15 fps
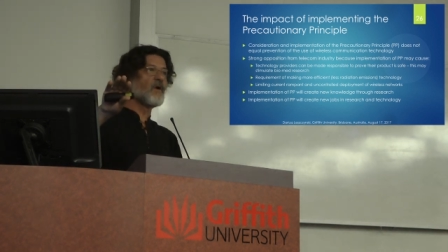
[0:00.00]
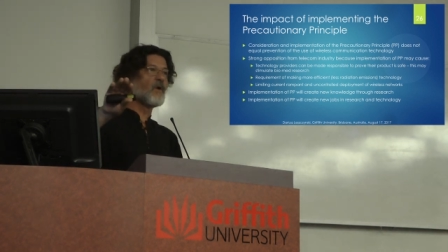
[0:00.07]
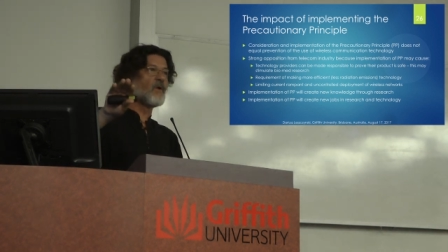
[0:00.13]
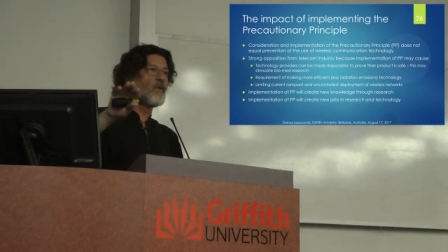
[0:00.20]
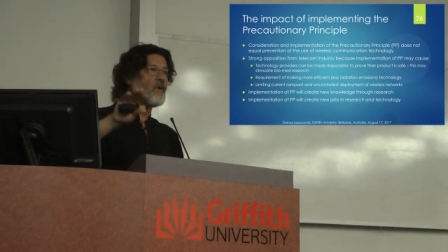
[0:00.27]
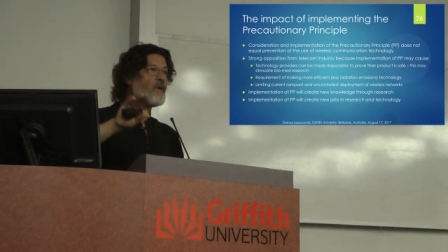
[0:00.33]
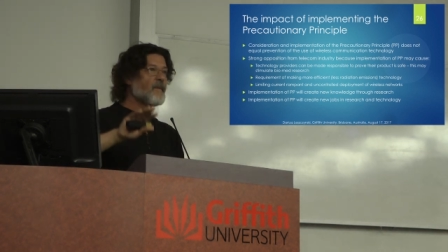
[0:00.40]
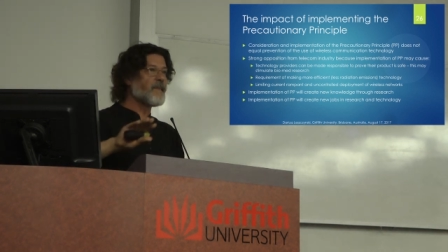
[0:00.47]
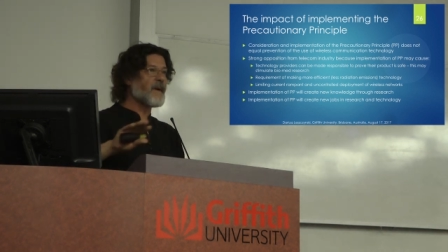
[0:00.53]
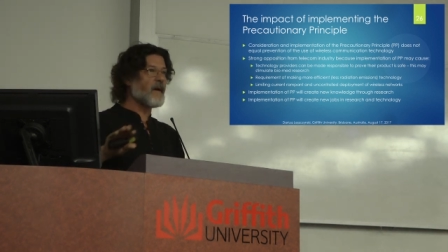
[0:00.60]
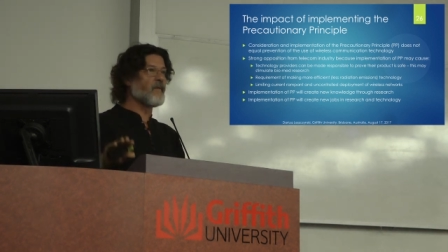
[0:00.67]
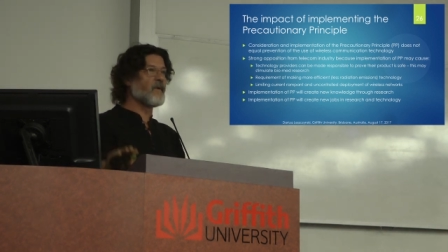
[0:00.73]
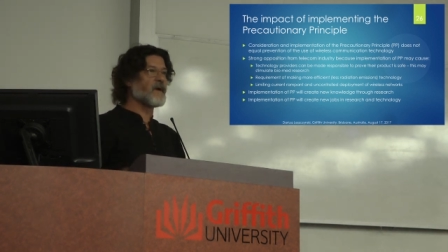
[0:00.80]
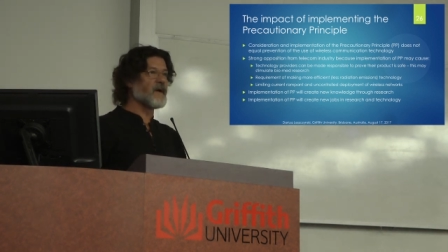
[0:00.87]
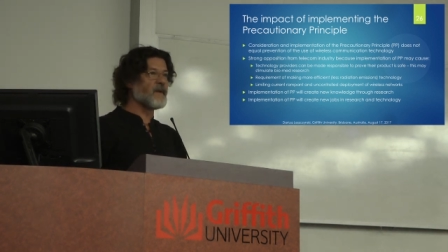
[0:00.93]
low
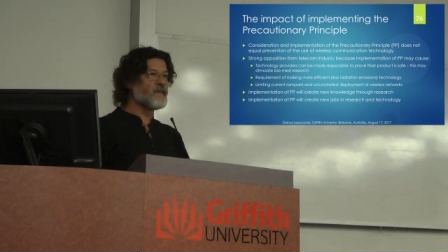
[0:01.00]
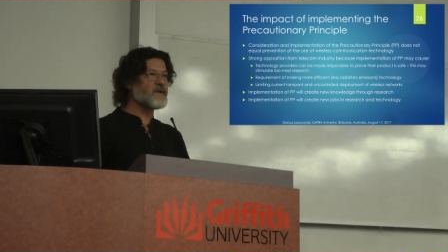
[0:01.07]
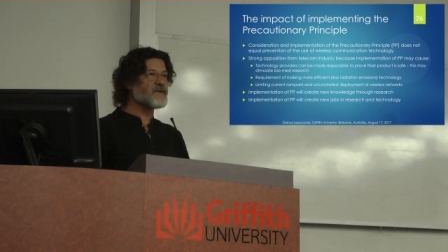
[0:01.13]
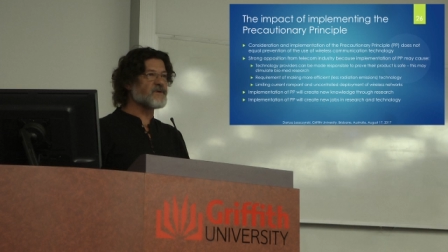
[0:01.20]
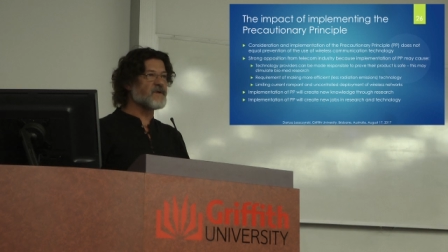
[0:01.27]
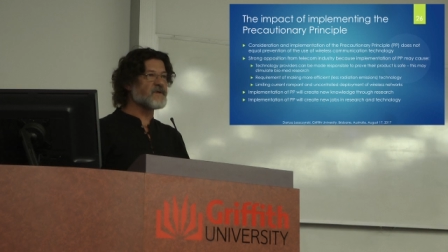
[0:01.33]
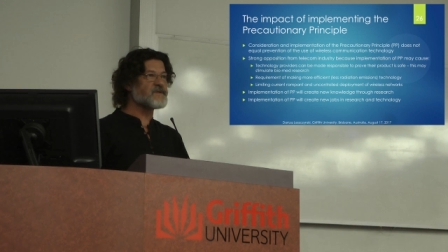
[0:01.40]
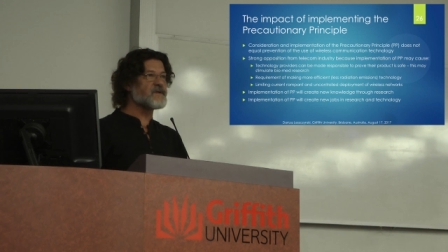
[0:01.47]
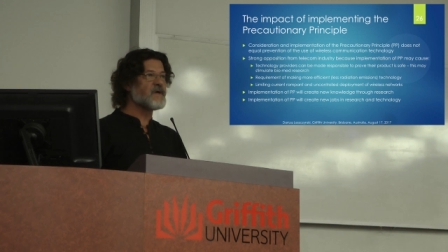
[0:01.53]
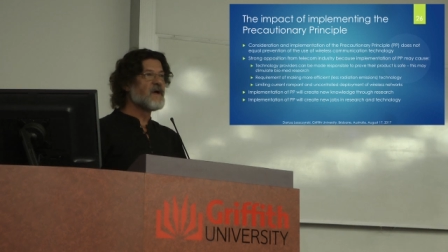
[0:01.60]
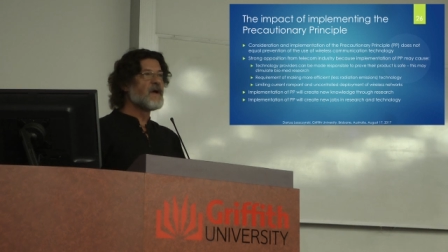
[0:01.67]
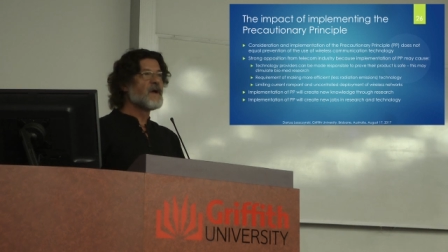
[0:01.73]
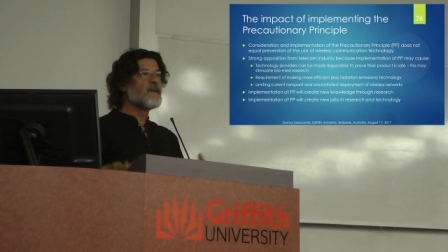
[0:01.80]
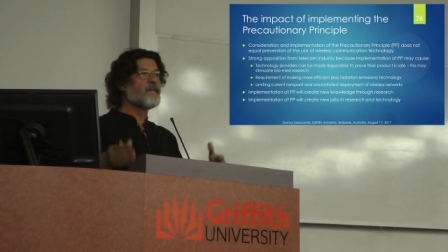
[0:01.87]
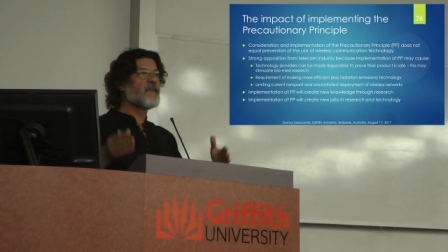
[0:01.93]
power emissions,